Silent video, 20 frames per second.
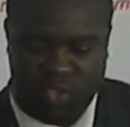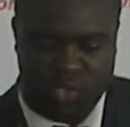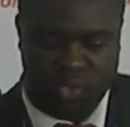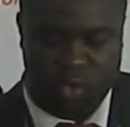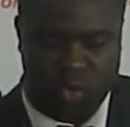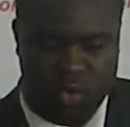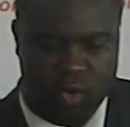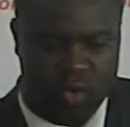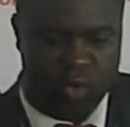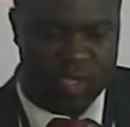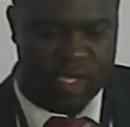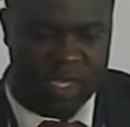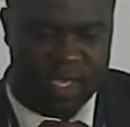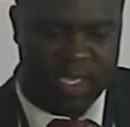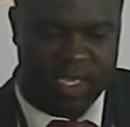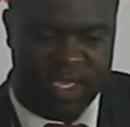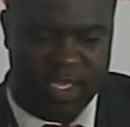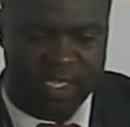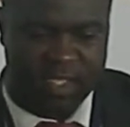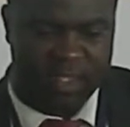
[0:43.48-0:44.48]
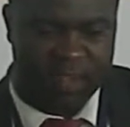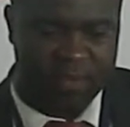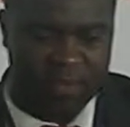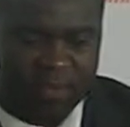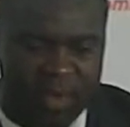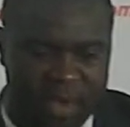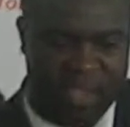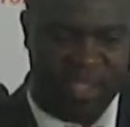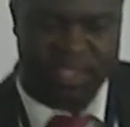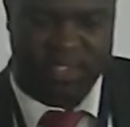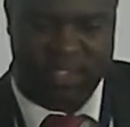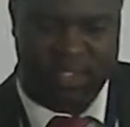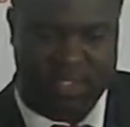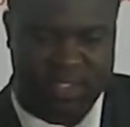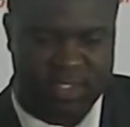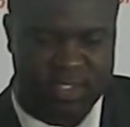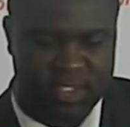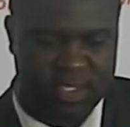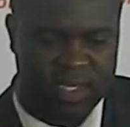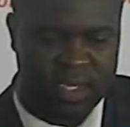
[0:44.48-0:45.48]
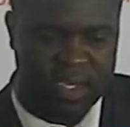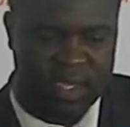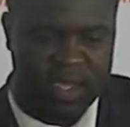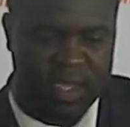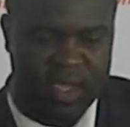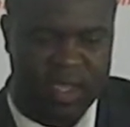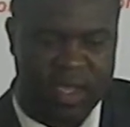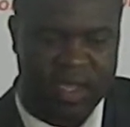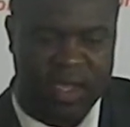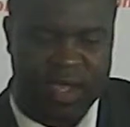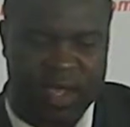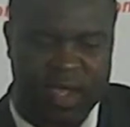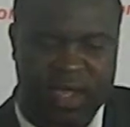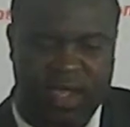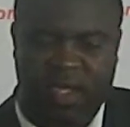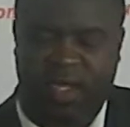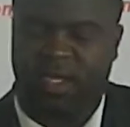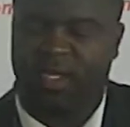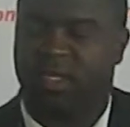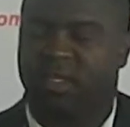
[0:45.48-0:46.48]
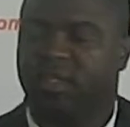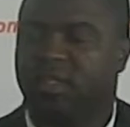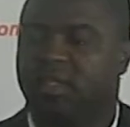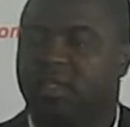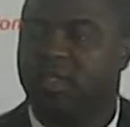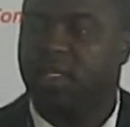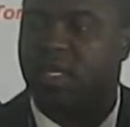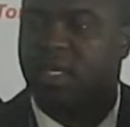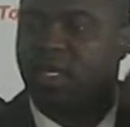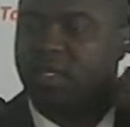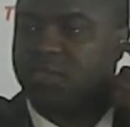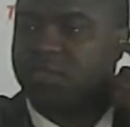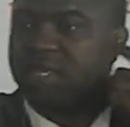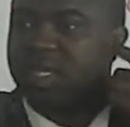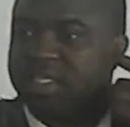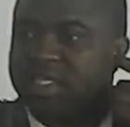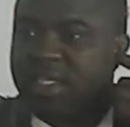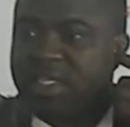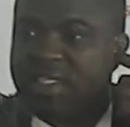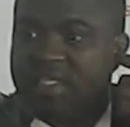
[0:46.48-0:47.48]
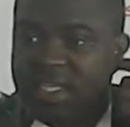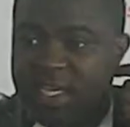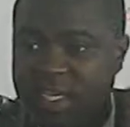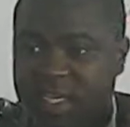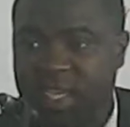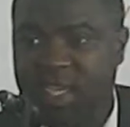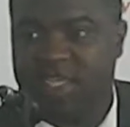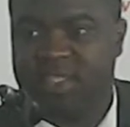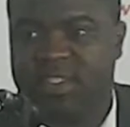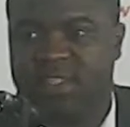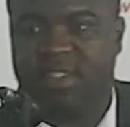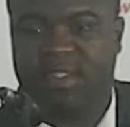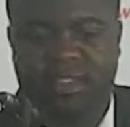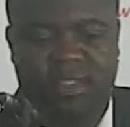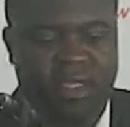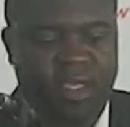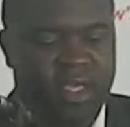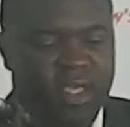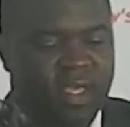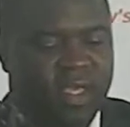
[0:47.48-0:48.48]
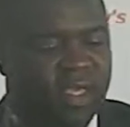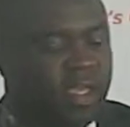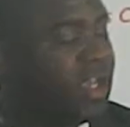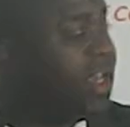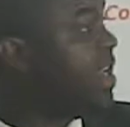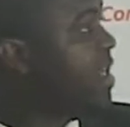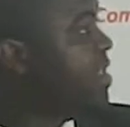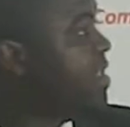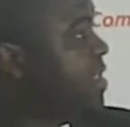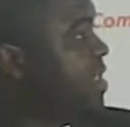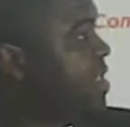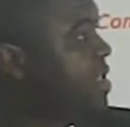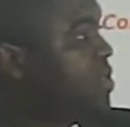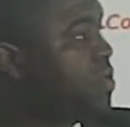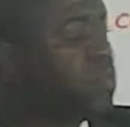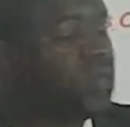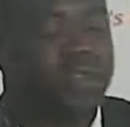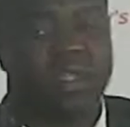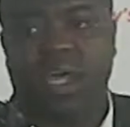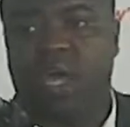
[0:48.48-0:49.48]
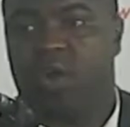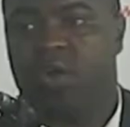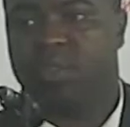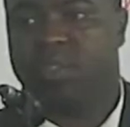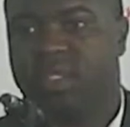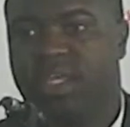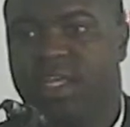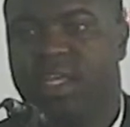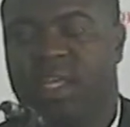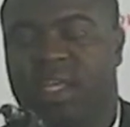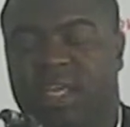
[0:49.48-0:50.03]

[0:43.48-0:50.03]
so in the past, should I say, 10 years, since 2000